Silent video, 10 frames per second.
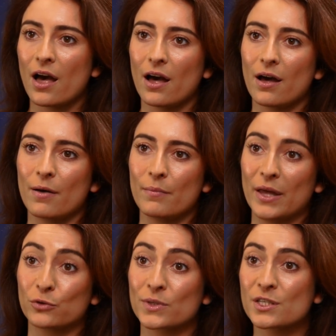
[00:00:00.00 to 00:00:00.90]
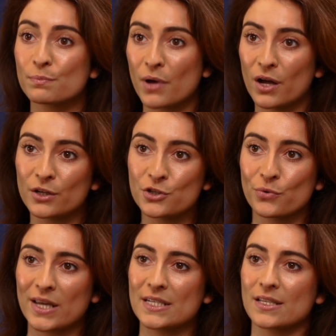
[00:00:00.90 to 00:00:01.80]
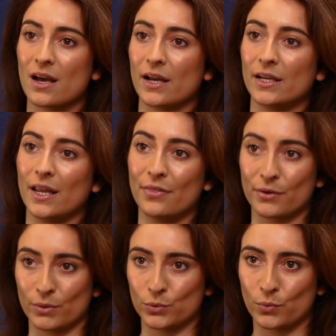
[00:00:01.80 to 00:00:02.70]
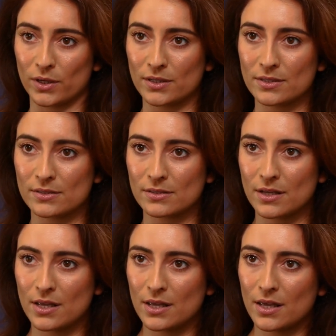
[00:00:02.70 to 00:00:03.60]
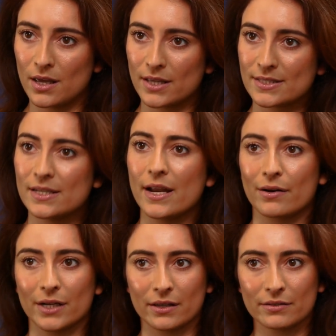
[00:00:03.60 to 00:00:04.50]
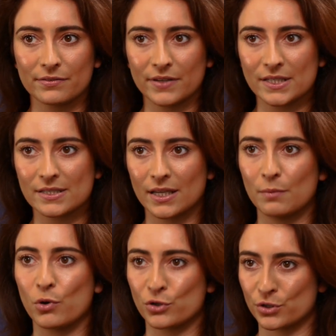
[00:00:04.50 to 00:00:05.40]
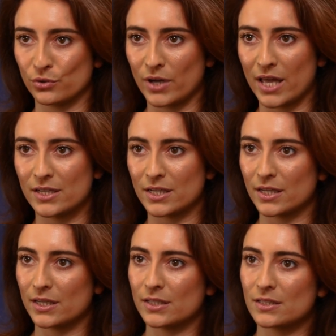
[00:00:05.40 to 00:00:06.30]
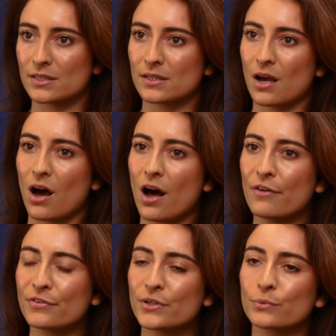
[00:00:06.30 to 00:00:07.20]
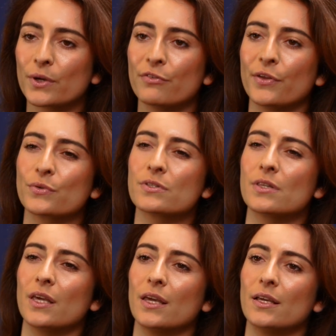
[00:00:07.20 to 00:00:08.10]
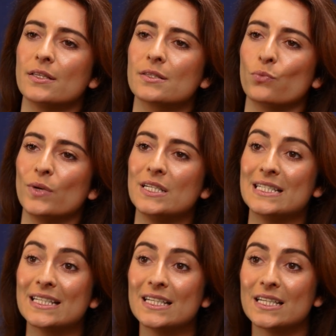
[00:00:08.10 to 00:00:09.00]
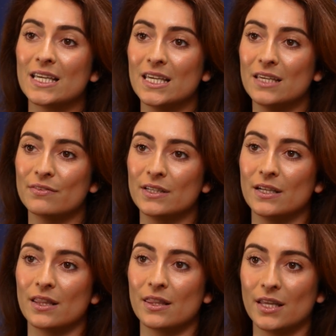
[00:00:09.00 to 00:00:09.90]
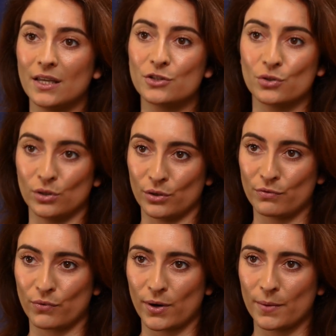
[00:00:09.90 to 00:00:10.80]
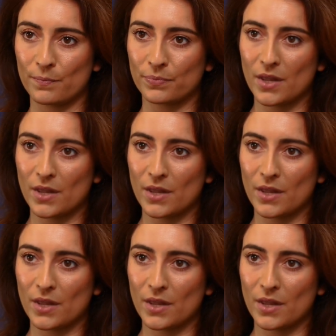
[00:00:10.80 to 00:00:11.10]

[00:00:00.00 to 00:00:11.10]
and respond to a design in their own words. It's a narrative, it's emotional, and it often reveals things we didn't even think to look for.